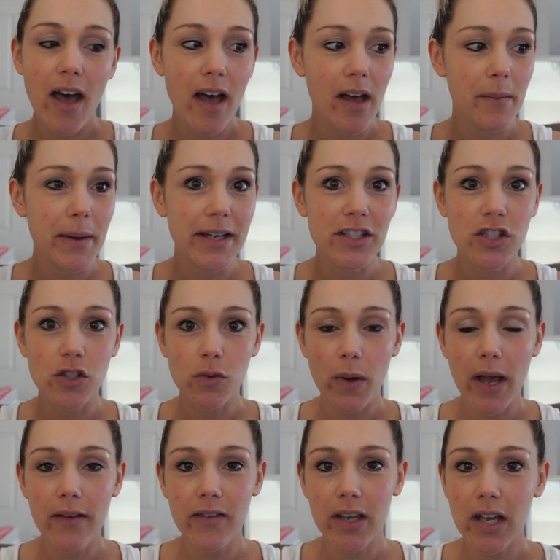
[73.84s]
I do
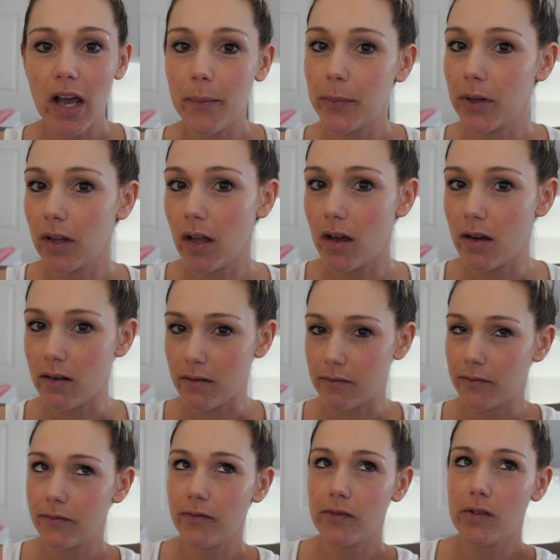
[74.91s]
have a couple
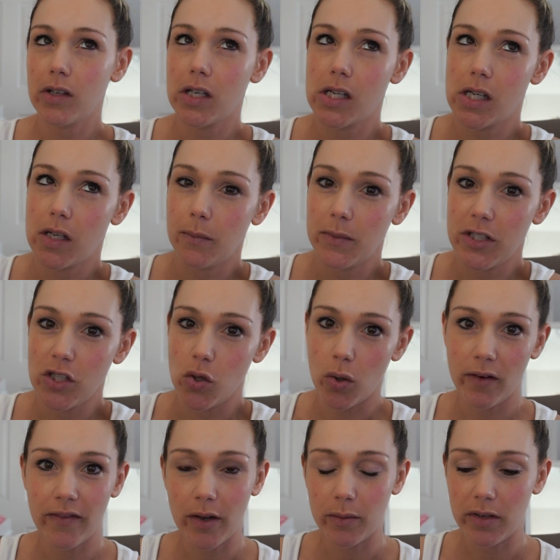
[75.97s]
of
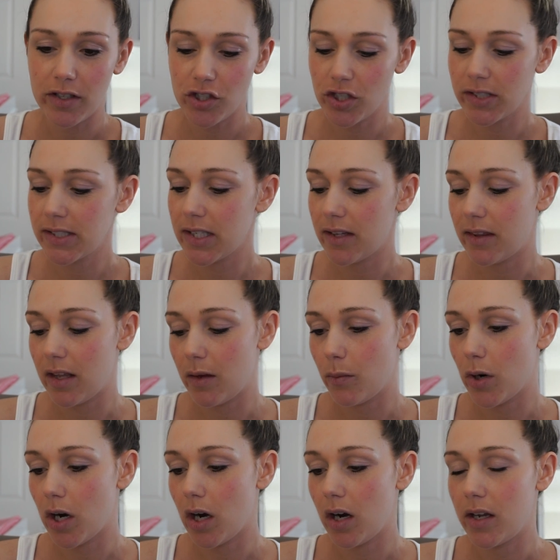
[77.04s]
Dior foundations and they
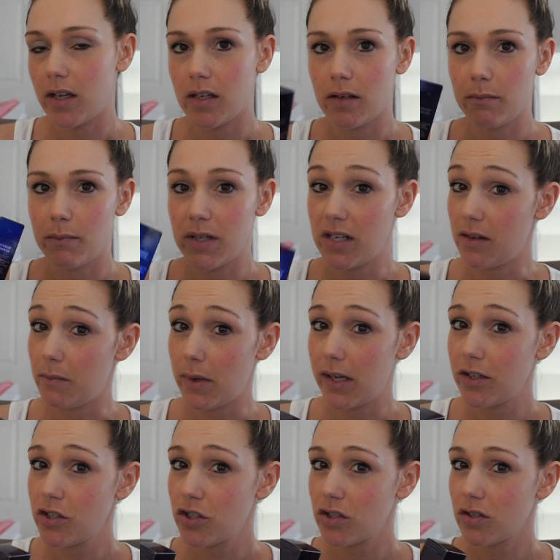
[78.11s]
were in medium
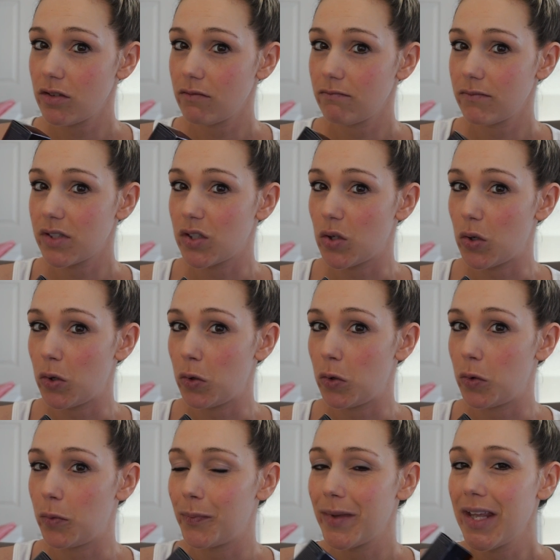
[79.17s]
beige.
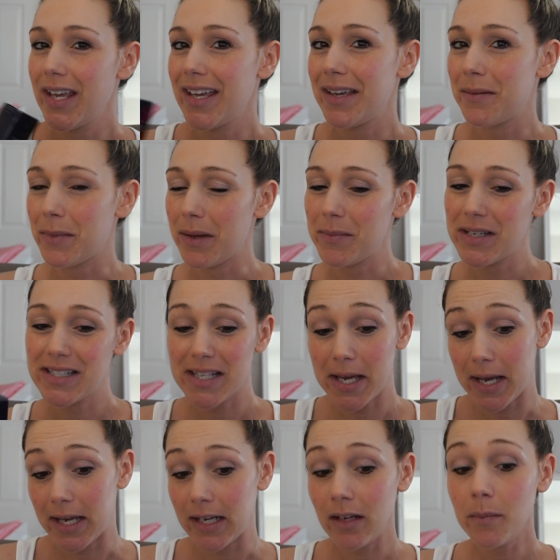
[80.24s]
So it might be a
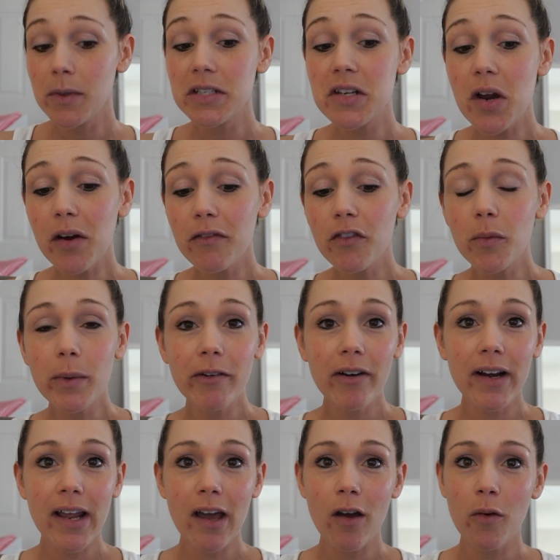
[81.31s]
tiny bit dark for me
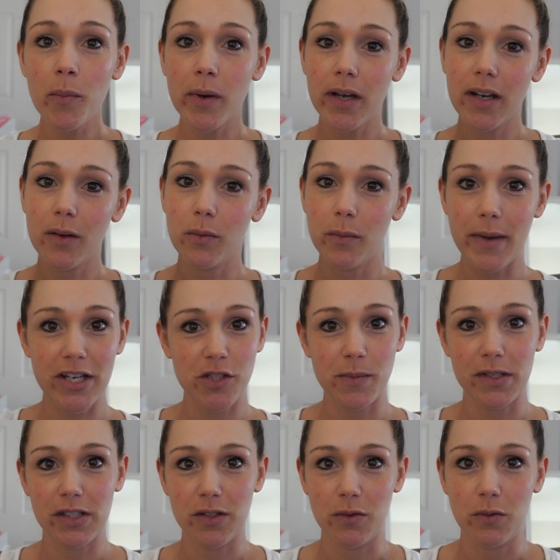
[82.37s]
right now, but it will match
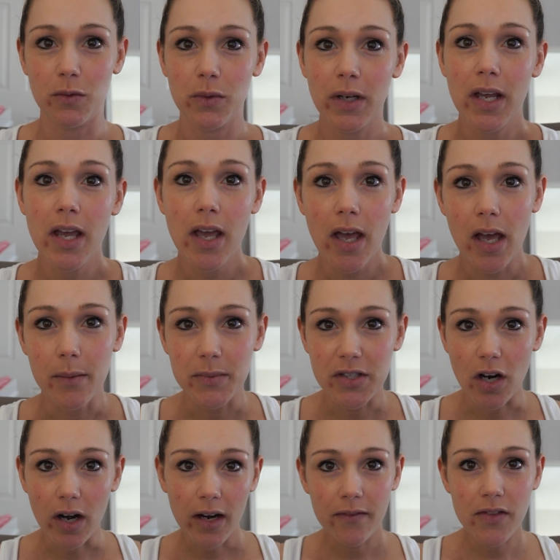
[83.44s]
me soon. I'm
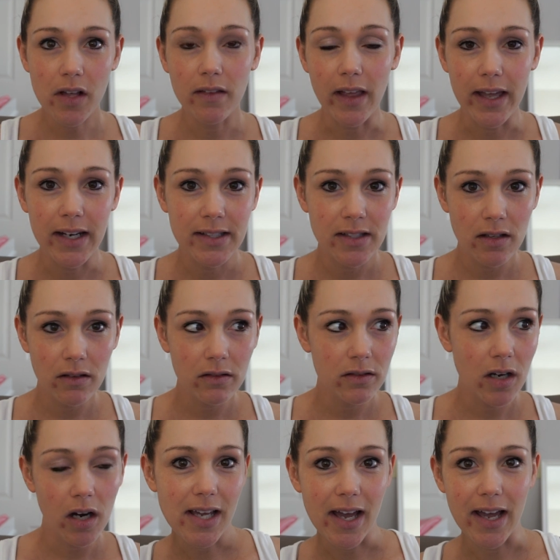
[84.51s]
sorry if the lighting's a little dark.